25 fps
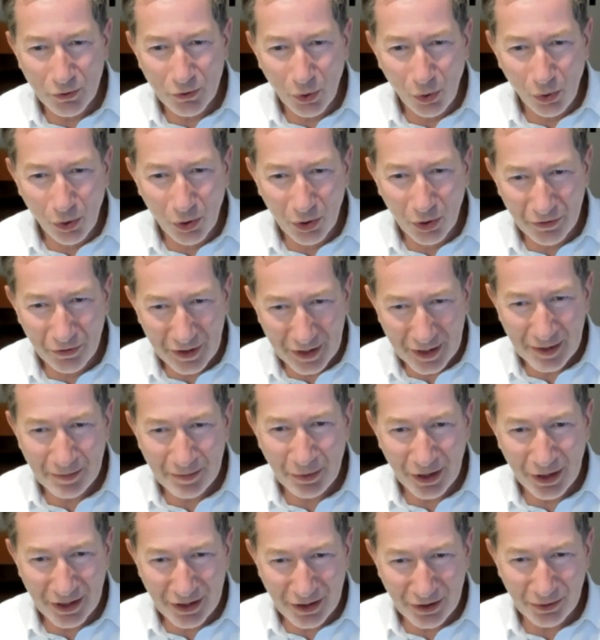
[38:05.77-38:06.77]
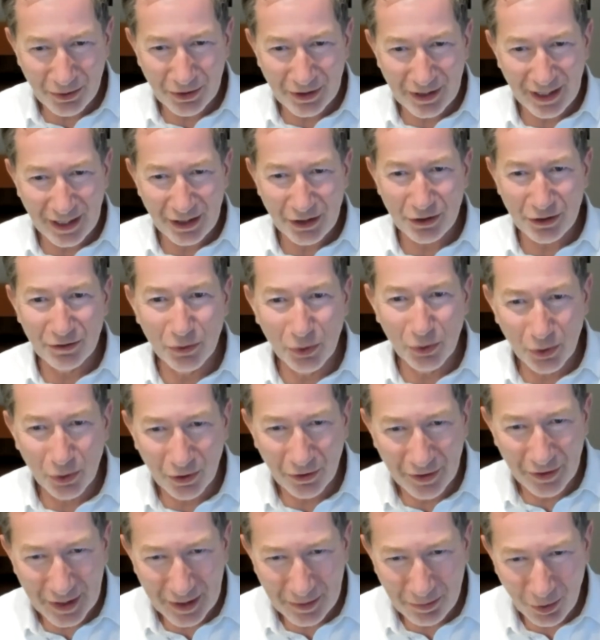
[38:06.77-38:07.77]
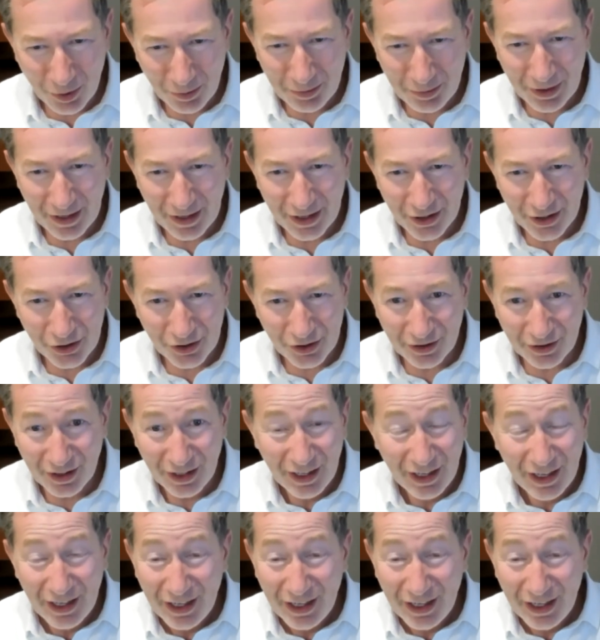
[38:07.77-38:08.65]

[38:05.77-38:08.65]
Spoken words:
all of its personal data of all of its population,